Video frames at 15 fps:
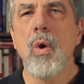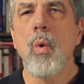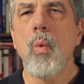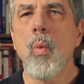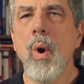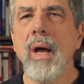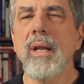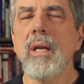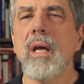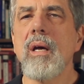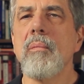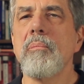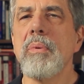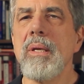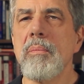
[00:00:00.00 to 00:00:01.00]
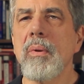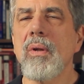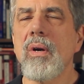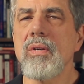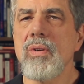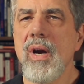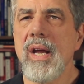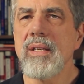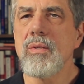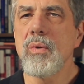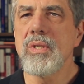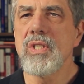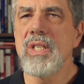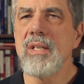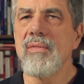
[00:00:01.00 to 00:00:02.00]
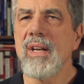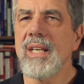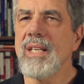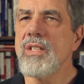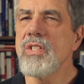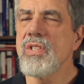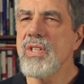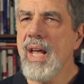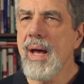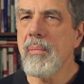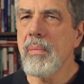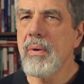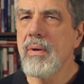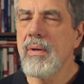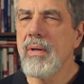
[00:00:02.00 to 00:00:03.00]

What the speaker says: what people are trying to achieve at each step.